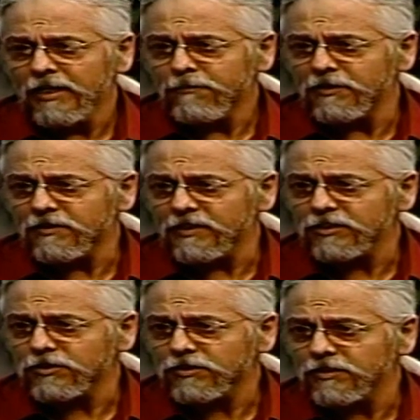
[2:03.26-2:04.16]
But
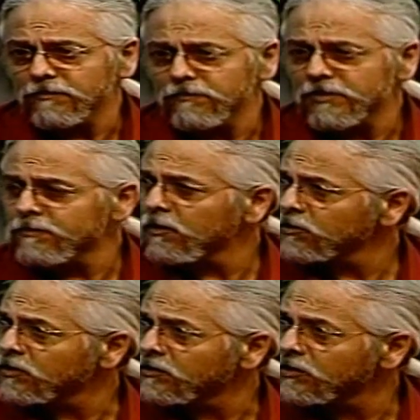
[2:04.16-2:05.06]
this, the
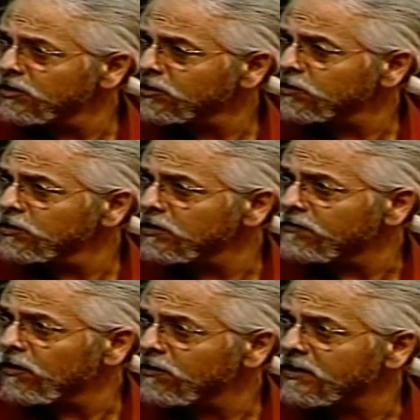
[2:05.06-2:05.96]
most unusual
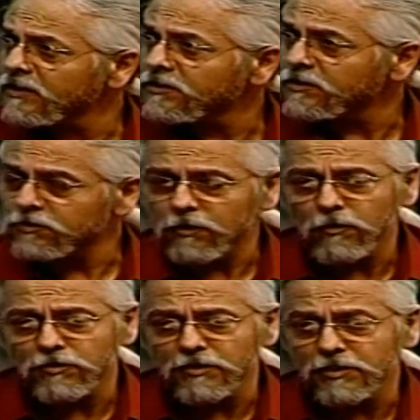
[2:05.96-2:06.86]
of all the Dead Sea
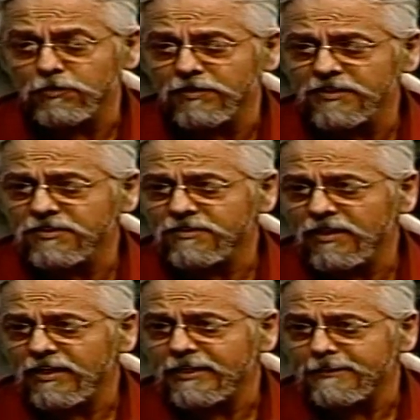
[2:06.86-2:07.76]
Scrolls, is this one. This is
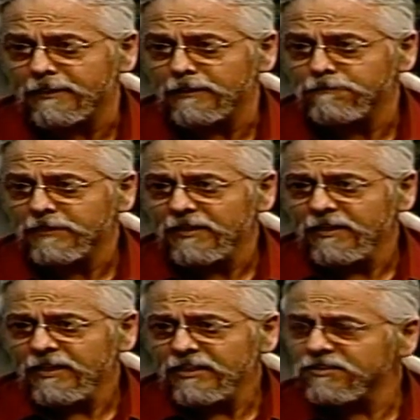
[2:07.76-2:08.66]
not
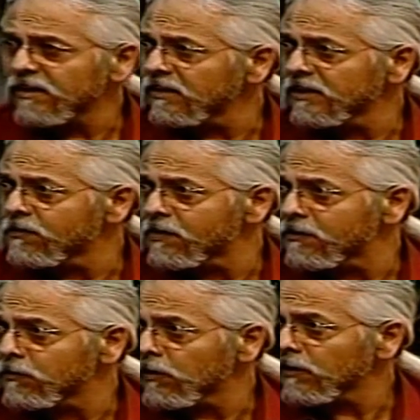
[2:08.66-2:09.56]
it's not a
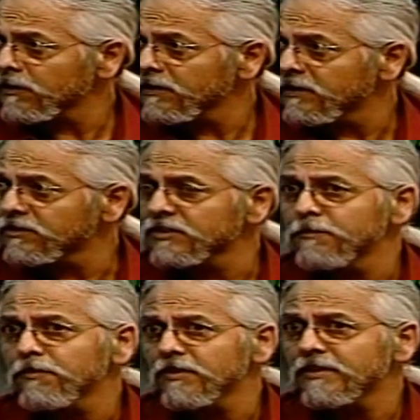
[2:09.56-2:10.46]
literary work. It is
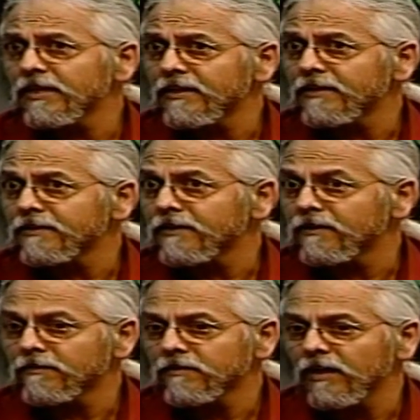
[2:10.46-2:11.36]
simply
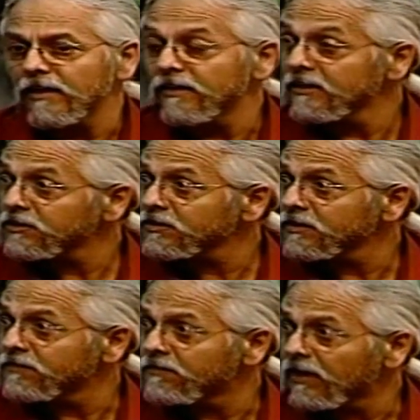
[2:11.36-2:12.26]
a
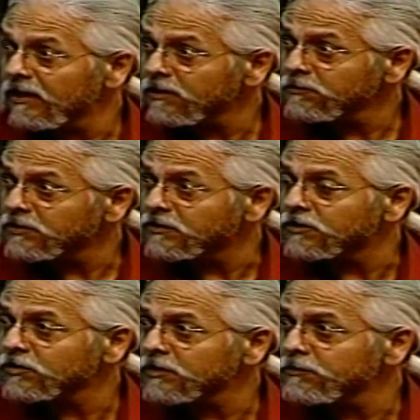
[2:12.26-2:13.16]
list of items and
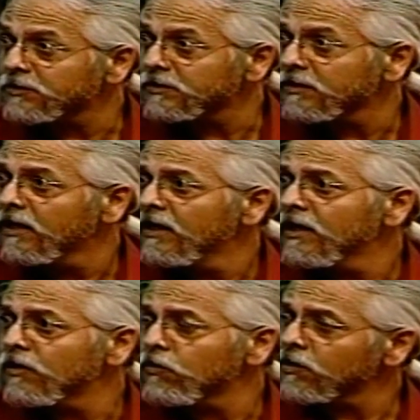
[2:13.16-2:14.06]
description
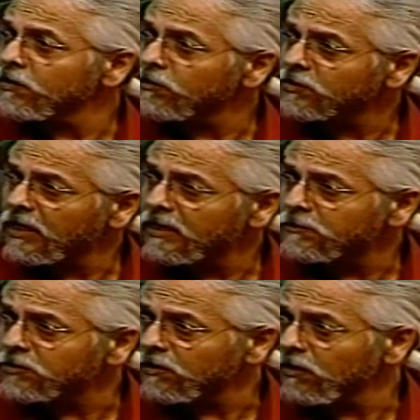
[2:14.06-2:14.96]
of where those
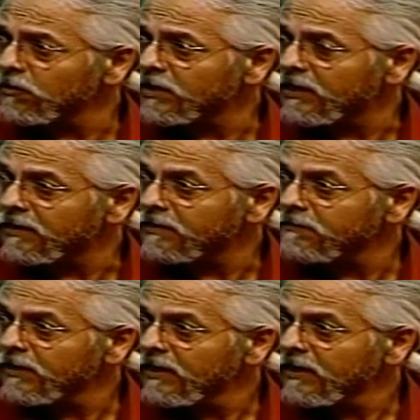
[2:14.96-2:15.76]
items are located.